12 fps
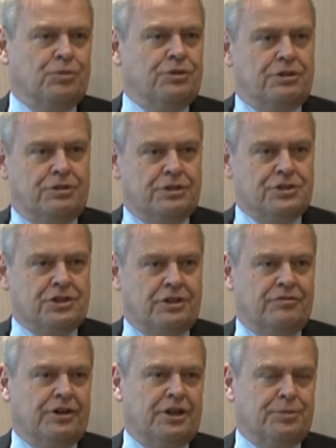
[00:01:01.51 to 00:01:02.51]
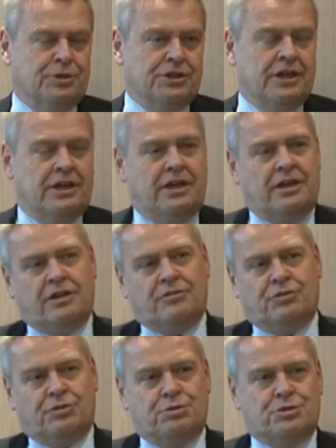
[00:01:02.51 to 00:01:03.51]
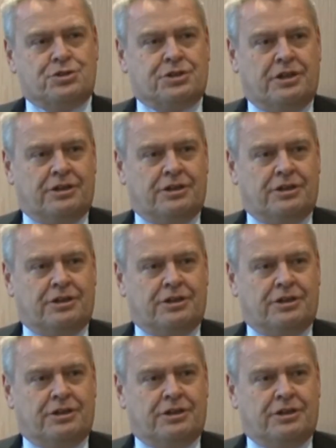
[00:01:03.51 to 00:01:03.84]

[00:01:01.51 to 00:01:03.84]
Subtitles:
within this environment? And for those